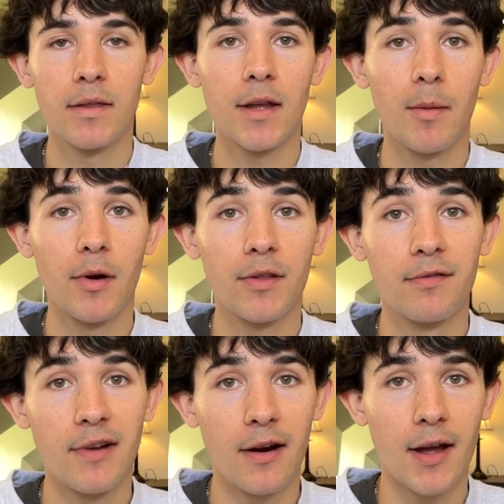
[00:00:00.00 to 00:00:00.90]
They're both
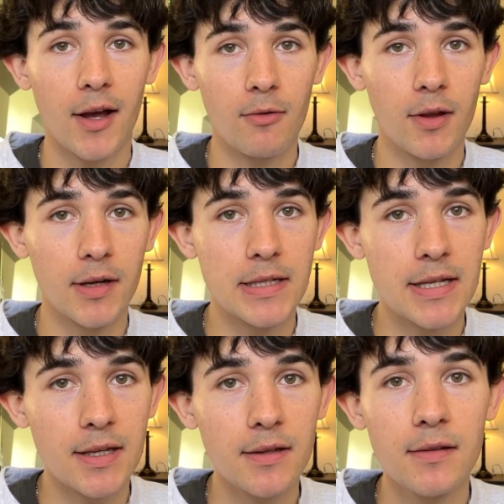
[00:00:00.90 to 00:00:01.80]
very high quality
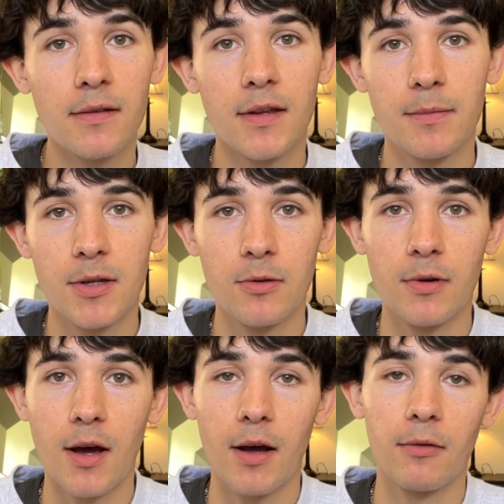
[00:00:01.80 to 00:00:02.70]
tees that do
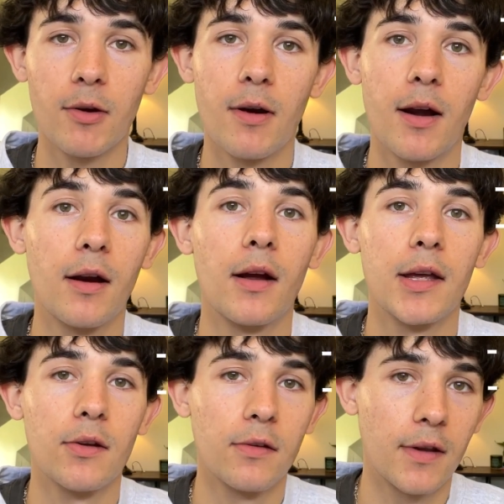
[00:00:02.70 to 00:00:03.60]
not require a
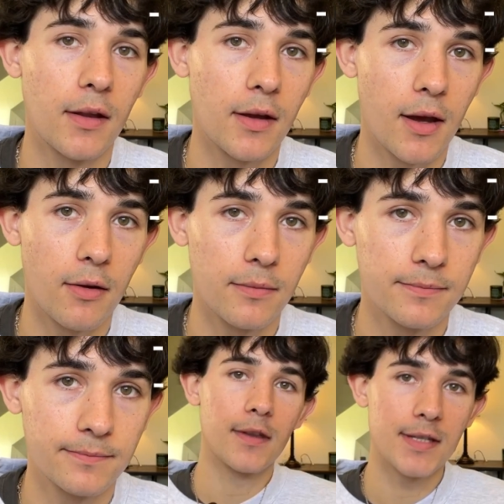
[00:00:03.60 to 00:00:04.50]
wholesale account.
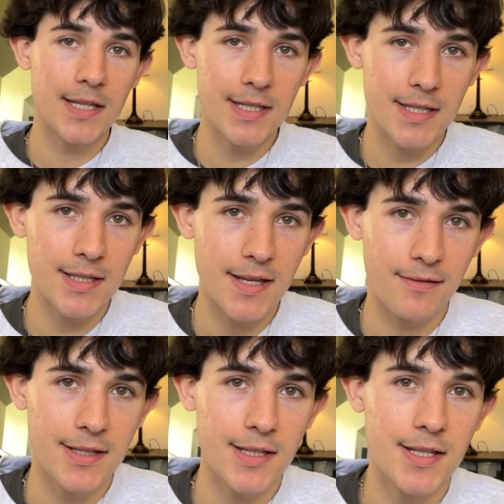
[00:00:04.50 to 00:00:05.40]
The
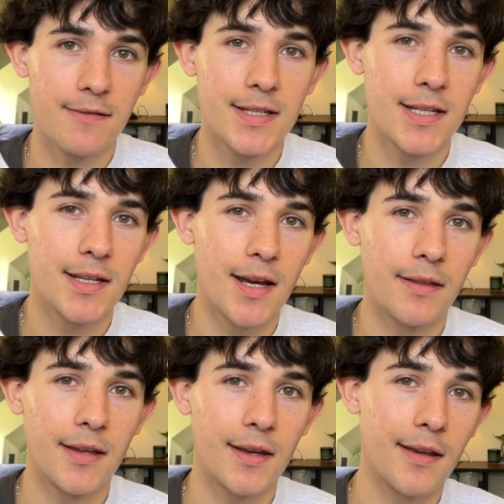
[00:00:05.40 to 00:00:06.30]
CC1717 I
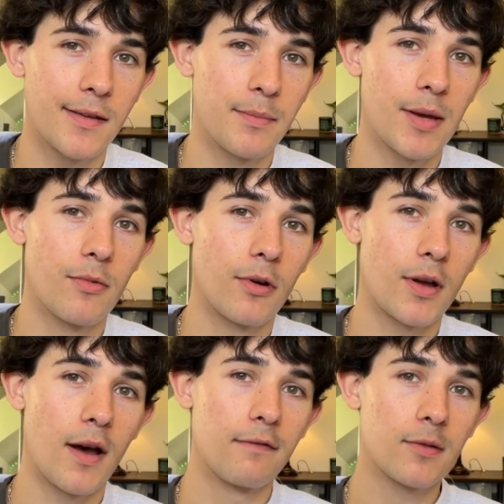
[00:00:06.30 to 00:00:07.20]
think is a bit more
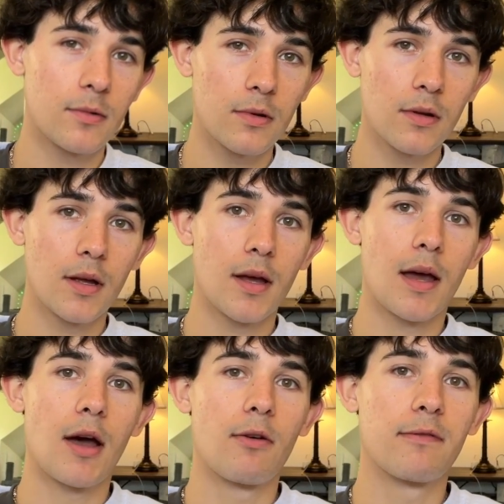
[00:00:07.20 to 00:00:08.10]
comfortable.
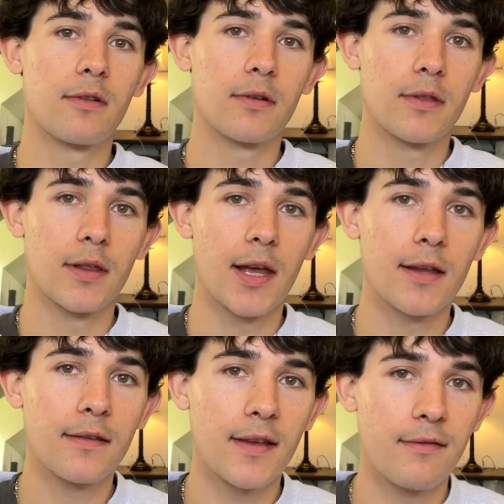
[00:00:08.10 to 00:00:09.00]
However, the
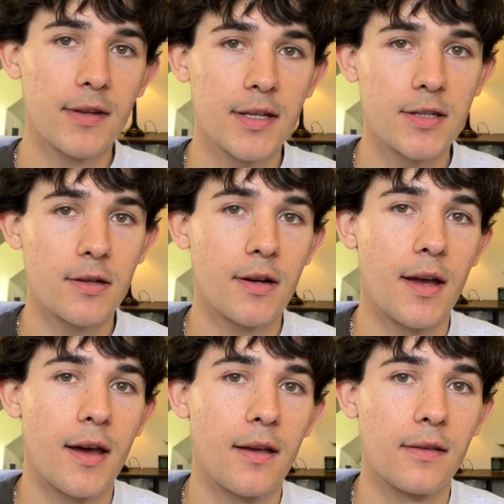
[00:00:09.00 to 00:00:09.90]
Lane 7 t-shirt
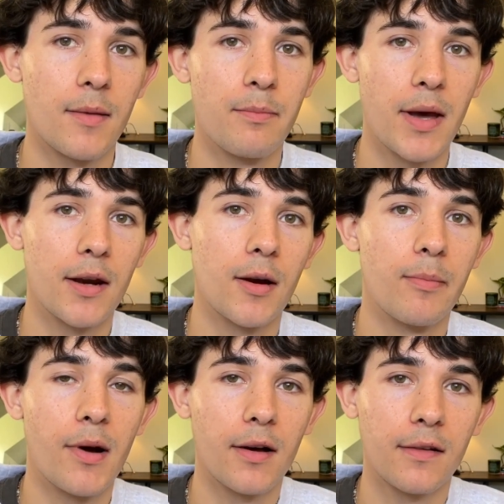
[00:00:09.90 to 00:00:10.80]
has a better
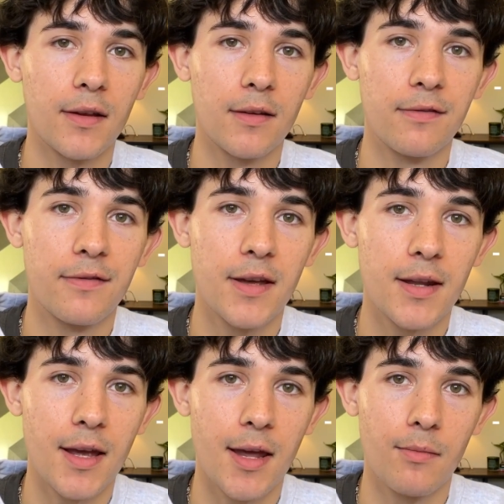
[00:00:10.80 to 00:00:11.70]
boxy
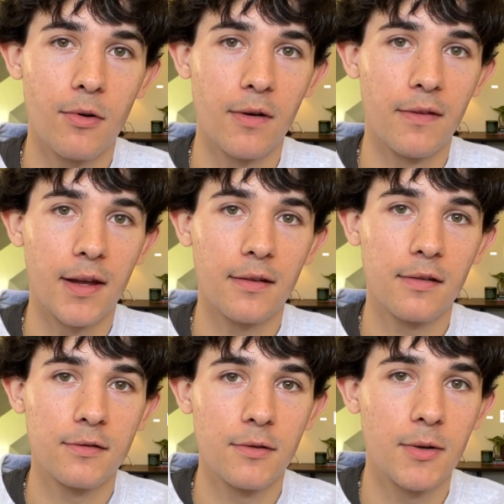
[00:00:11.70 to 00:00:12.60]
fit and more of that
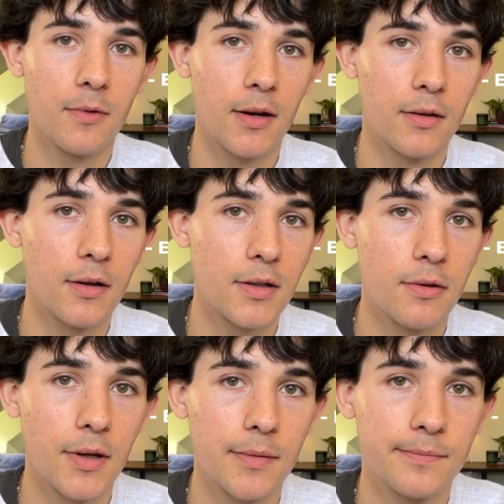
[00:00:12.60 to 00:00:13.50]
streetwear look to
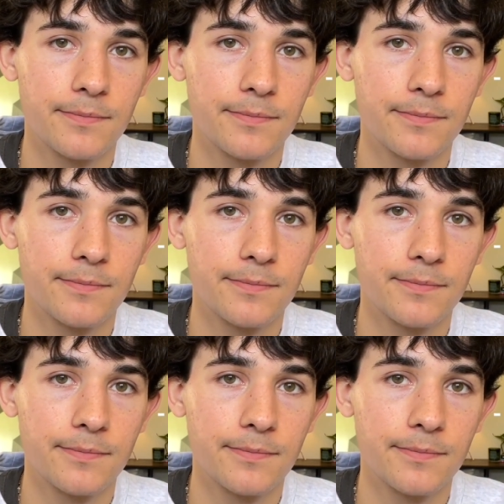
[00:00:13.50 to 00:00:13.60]
it.